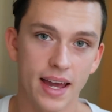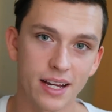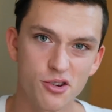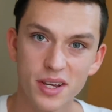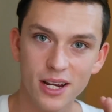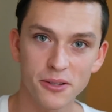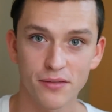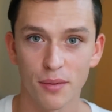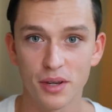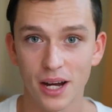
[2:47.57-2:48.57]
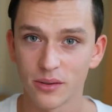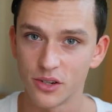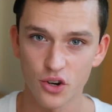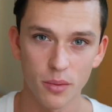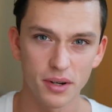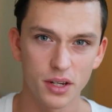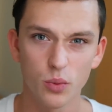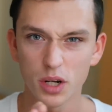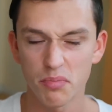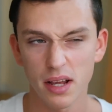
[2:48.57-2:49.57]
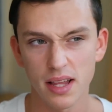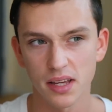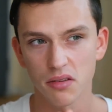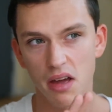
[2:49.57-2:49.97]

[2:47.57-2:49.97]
And to eat out at Vapiano in Germany, you would pay like